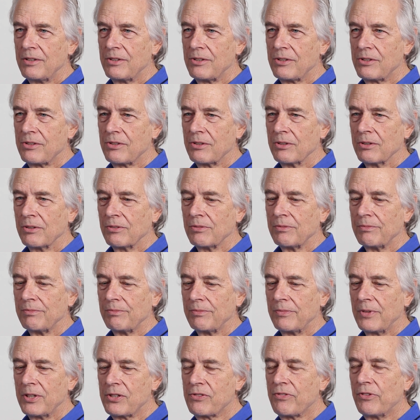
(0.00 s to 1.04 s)
So
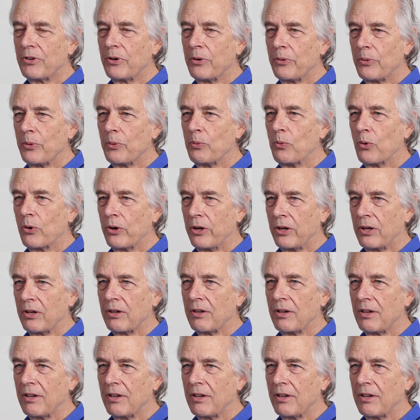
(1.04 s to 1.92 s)
that's very rewarding.